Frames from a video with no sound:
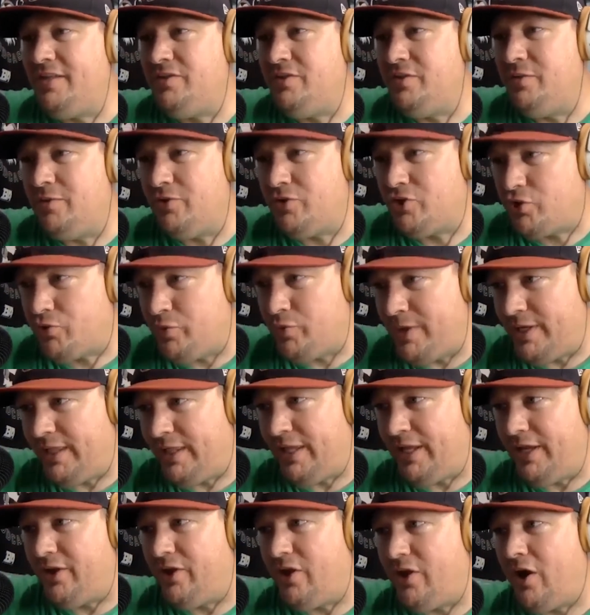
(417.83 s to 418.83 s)
to the street
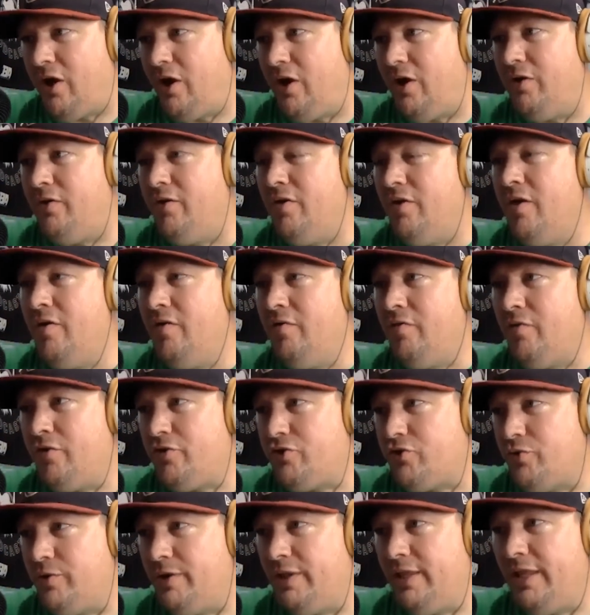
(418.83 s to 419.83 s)
league card for
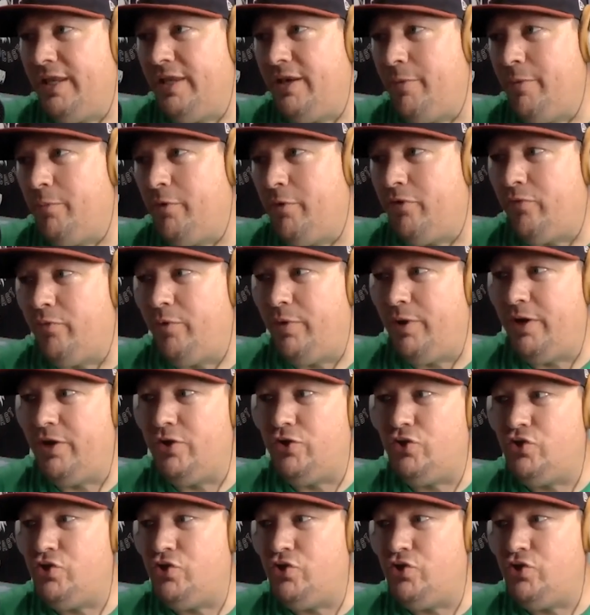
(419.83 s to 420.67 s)
Street League number three,